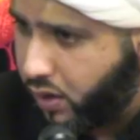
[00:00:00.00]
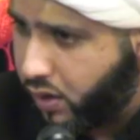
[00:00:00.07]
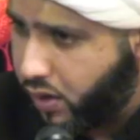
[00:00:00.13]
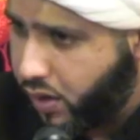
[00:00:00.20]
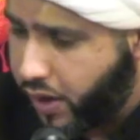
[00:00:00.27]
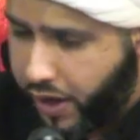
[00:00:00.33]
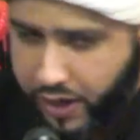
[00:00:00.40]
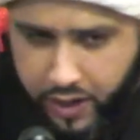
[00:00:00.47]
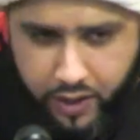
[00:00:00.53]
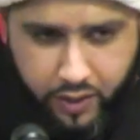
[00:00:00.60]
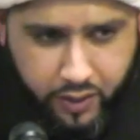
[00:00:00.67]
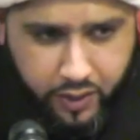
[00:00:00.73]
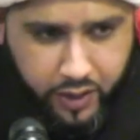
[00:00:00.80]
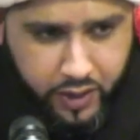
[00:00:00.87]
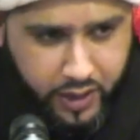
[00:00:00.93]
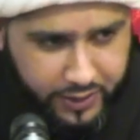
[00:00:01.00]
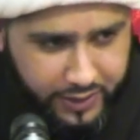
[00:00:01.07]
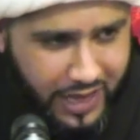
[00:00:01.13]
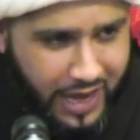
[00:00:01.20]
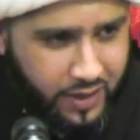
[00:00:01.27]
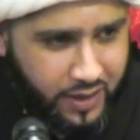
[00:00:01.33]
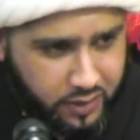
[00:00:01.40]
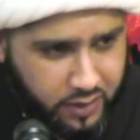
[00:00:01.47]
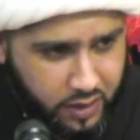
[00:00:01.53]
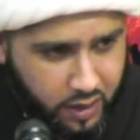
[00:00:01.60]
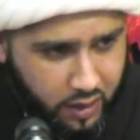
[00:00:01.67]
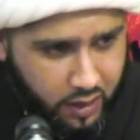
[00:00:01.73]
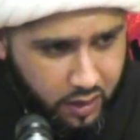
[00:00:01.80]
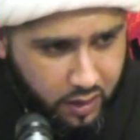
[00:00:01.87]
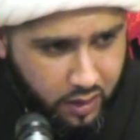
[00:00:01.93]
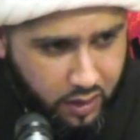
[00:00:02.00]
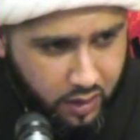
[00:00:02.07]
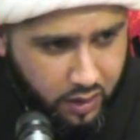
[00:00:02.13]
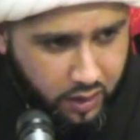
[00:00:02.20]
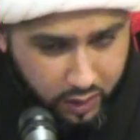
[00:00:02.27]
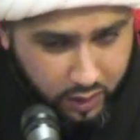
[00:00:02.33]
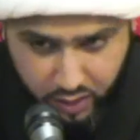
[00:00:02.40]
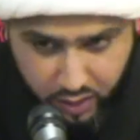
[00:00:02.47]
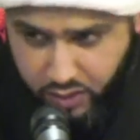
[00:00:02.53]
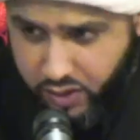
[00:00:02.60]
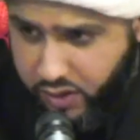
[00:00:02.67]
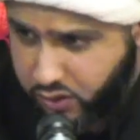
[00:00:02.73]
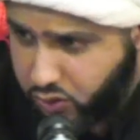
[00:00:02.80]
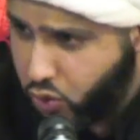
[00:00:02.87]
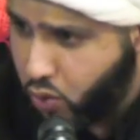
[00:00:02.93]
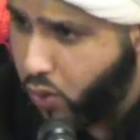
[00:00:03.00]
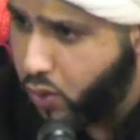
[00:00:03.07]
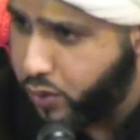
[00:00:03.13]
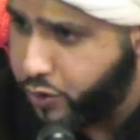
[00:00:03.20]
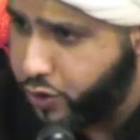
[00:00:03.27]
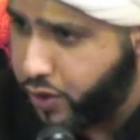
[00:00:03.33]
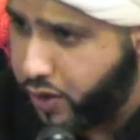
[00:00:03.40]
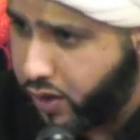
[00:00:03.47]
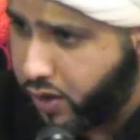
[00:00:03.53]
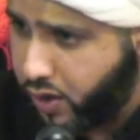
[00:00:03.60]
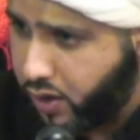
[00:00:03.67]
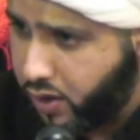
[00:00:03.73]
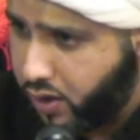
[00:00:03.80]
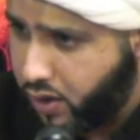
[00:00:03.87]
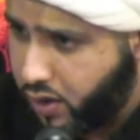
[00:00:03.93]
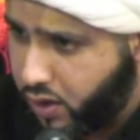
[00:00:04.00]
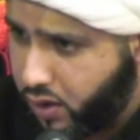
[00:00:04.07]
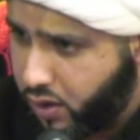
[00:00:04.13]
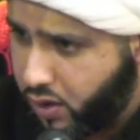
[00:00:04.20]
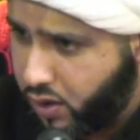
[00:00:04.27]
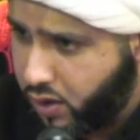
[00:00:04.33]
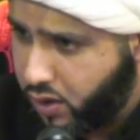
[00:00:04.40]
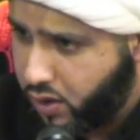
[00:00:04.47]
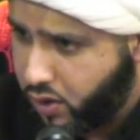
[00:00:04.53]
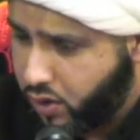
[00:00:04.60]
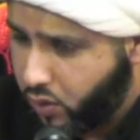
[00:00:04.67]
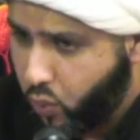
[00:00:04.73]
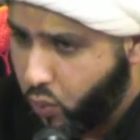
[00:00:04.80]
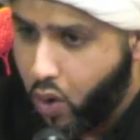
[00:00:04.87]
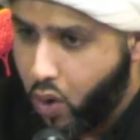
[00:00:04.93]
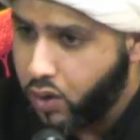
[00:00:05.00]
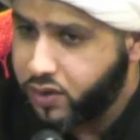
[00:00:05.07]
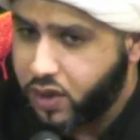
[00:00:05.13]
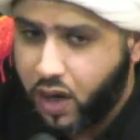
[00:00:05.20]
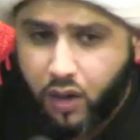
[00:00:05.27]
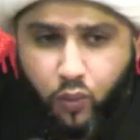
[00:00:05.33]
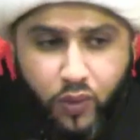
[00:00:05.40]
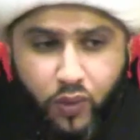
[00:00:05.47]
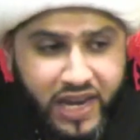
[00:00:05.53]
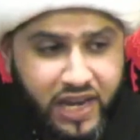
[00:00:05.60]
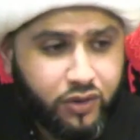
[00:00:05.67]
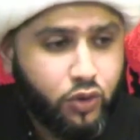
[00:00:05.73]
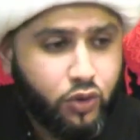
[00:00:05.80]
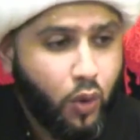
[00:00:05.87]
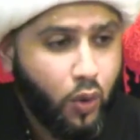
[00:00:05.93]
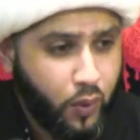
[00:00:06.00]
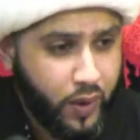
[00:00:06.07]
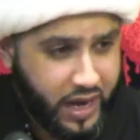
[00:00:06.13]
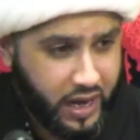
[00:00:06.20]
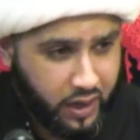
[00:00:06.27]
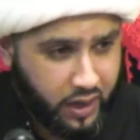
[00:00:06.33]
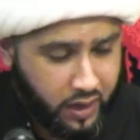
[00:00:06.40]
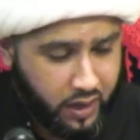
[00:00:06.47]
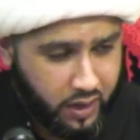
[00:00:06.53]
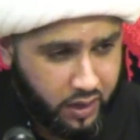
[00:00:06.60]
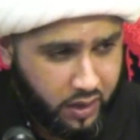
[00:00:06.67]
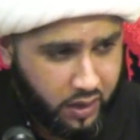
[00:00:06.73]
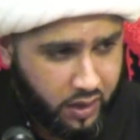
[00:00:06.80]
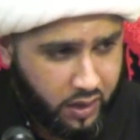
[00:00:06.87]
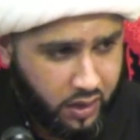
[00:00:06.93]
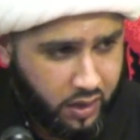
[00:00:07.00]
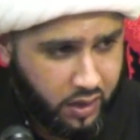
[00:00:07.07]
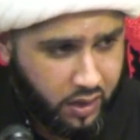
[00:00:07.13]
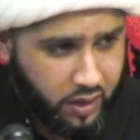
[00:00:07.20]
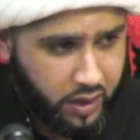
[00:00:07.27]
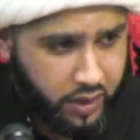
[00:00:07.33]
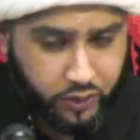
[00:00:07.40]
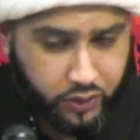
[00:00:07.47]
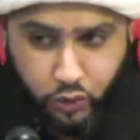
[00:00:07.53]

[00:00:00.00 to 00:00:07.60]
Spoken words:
Here in Atlanta, here in Georgia, what are we doing to